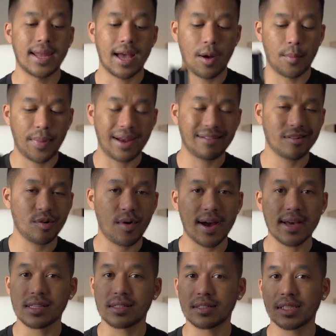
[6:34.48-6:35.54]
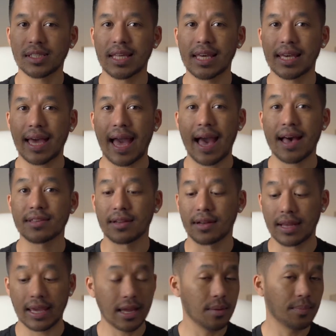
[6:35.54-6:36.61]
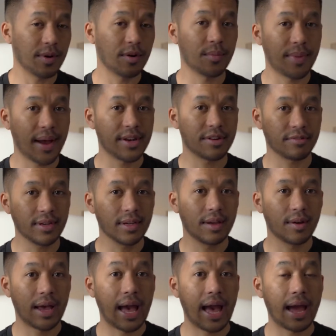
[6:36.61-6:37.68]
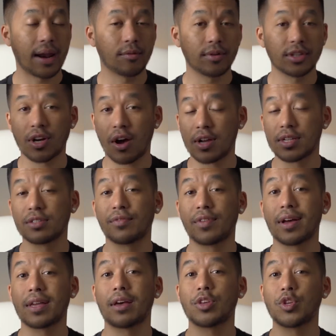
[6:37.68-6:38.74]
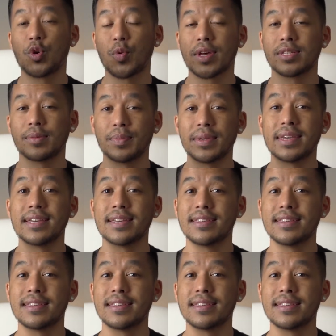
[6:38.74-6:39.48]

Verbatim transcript: Now, battery wise, this thing has an inbuilt battery and charges via U S B